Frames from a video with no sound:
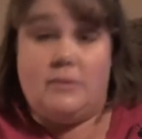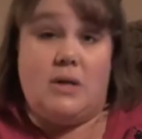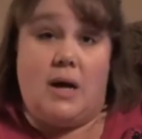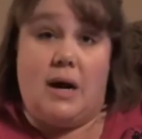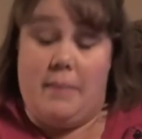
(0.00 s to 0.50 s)

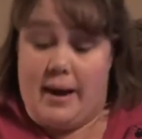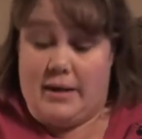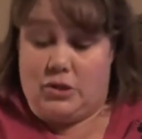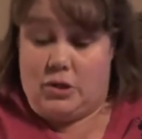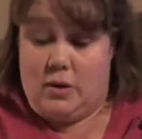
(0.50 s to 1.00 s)
Sorry, my
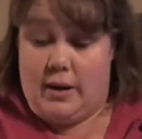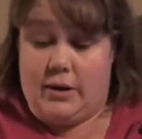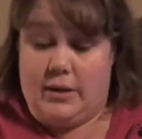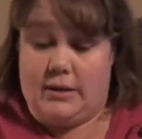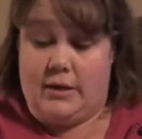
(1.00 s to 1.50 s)
eyes are going. I
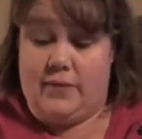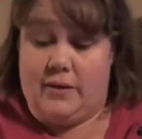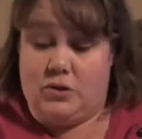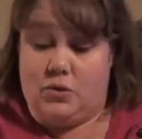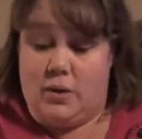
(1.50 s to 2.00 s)
couldn't tell if that
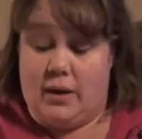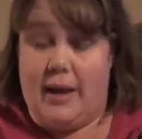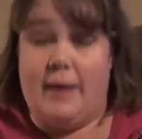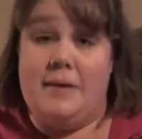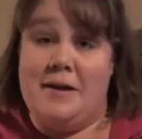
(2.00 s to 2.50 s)
was a
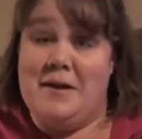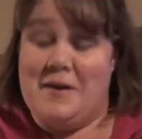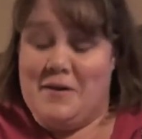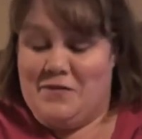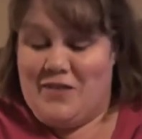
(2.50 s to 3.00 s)
28.
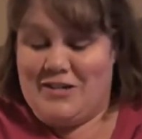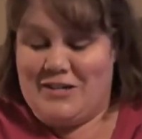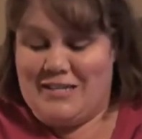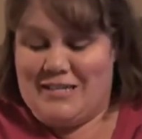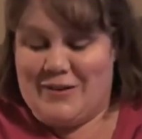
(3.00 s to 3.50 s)

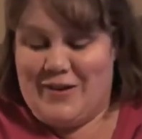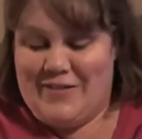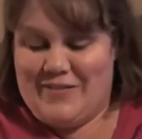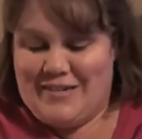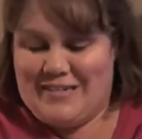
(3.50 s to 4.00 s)
Ephesians 3,
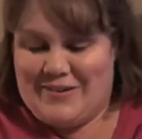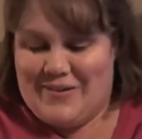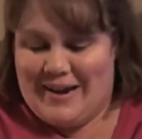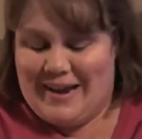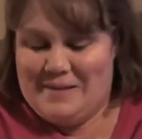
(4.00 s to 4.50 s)
verse
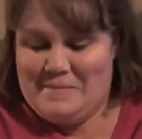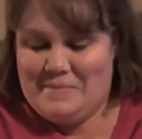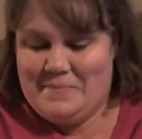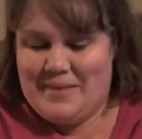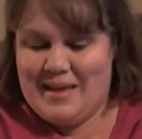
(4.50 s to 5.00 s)
20.
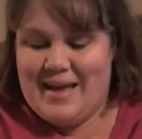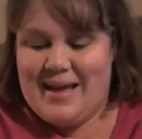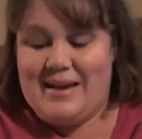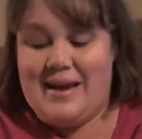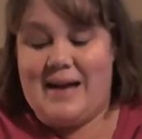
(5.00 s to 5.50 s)

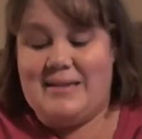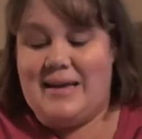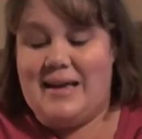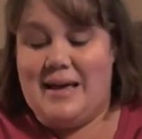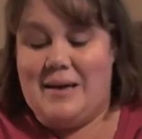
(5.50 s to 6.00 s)
Now to
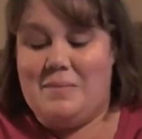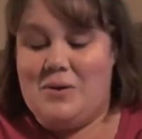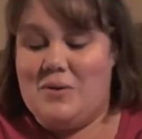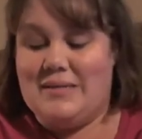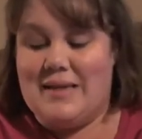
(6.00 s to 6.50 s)
him
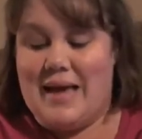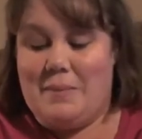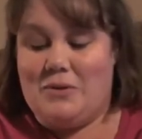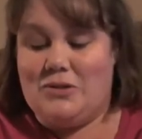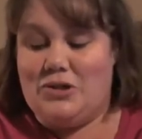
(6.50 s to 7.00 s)
who is
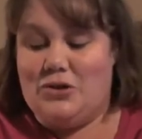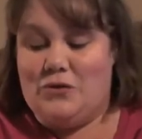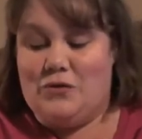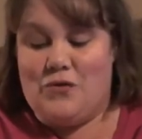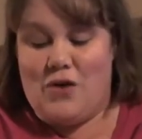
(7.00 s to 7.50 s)
able to do
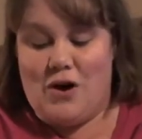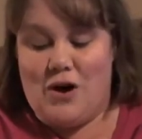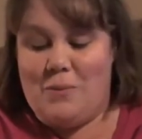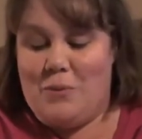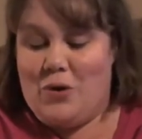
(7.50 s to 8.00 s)

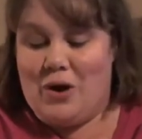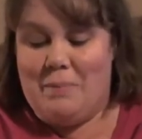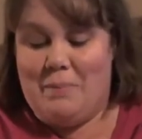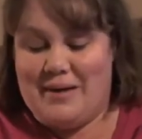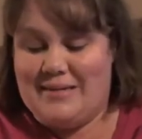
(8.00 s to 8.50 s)
far more
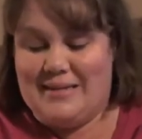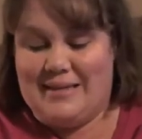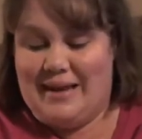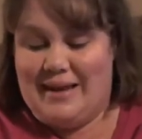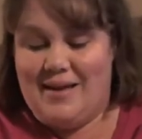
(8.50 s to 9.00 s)

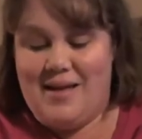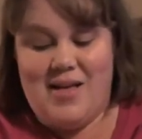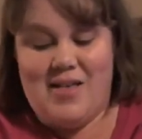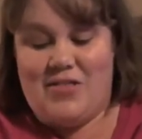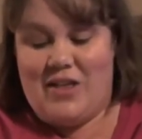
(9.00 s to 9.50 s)
abundantly
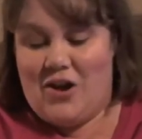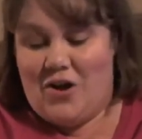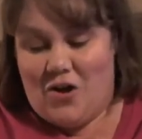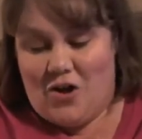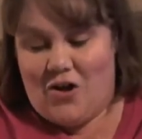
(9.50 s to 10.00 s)
than
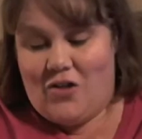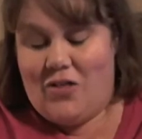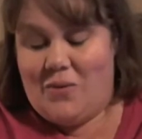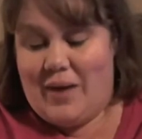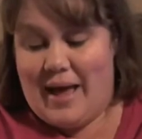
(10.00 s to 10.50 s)
all
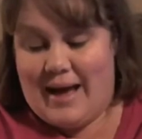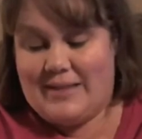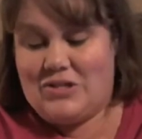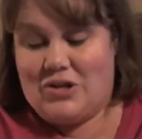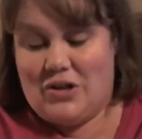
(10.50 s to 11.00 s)
that we
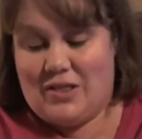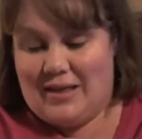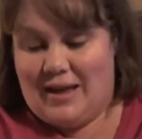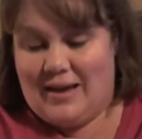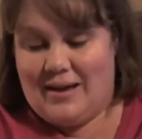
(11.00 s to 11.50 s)
ask or
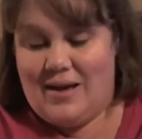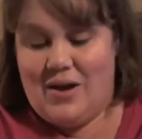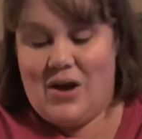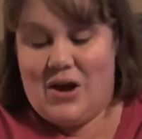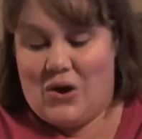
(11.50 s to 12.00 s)
think,
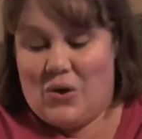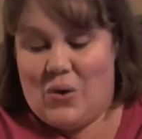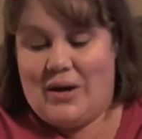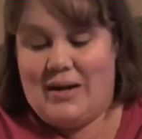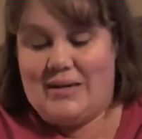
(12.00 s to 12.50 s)

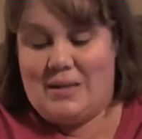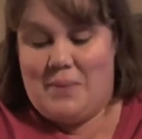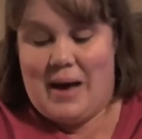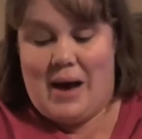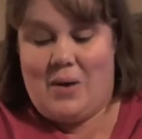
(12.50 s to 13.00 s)
according to the
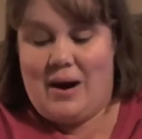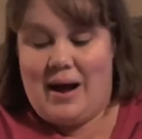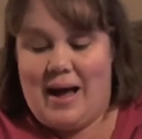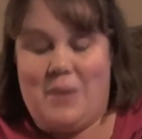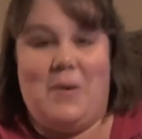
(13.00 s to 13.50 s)
power
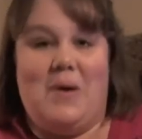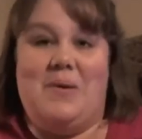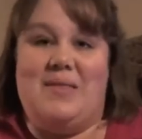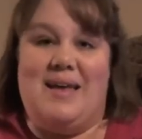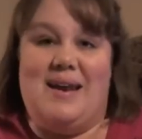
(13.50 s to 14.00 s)
at work
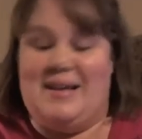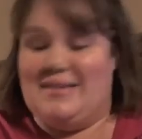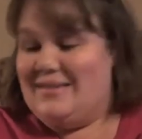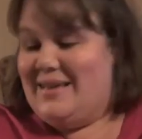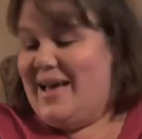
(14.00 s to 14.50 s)
within
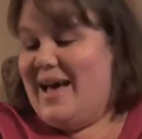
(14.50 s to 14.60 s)
us.